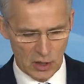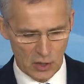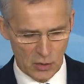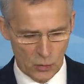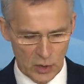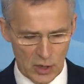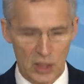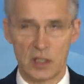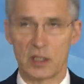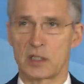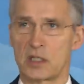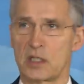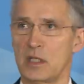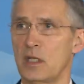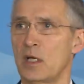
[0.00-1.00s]
We
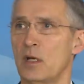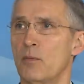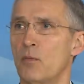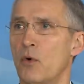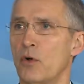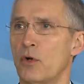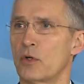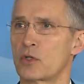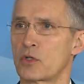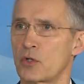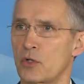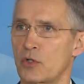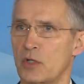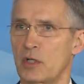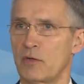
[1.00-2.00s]
see a more
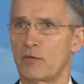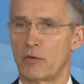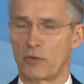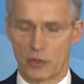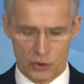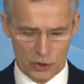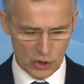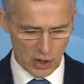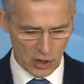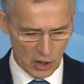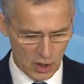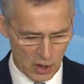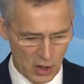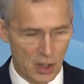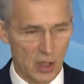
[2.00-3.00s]
assertive Russia.
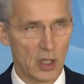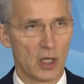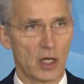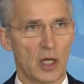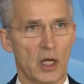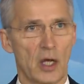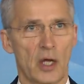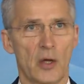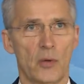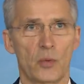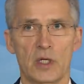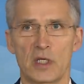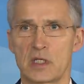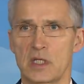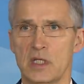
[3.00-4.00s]

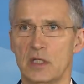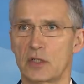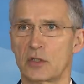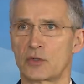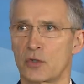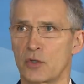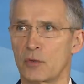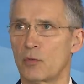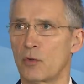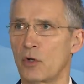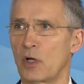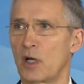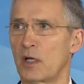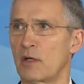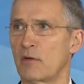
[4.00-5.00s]
We see the
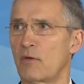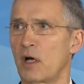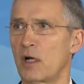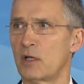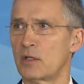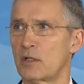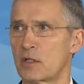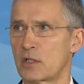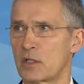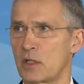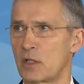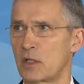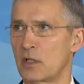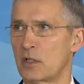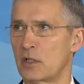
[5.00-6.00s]
turmoil and the violence
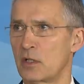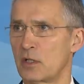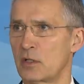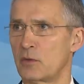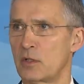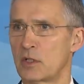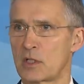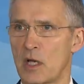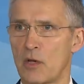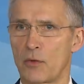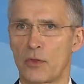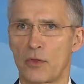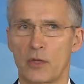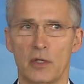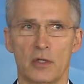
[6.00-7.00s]
to the
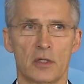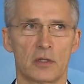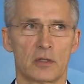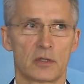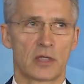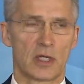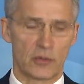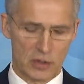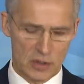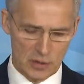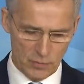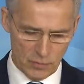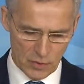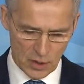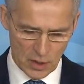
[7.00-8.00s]
south,
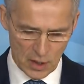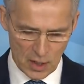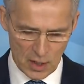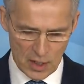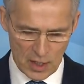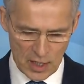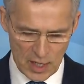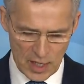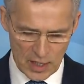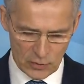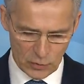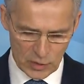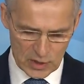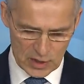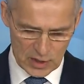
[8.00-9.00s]
terrorism. And
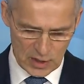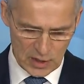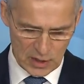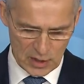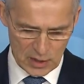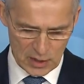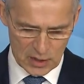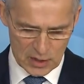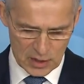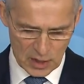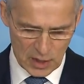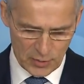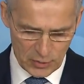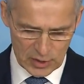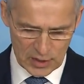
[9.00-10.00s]
we see
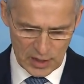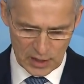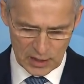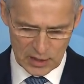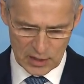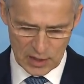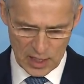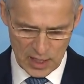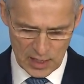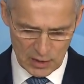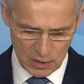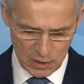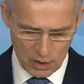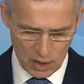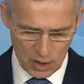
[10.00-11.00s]
cyber attacks and
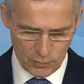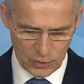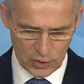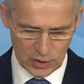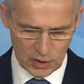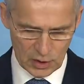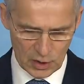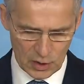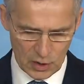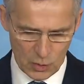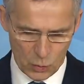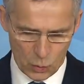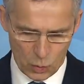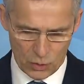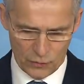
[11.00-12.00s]
hybrid
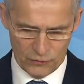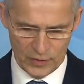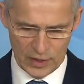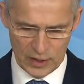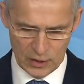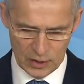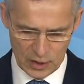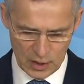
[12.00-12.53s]
warfare.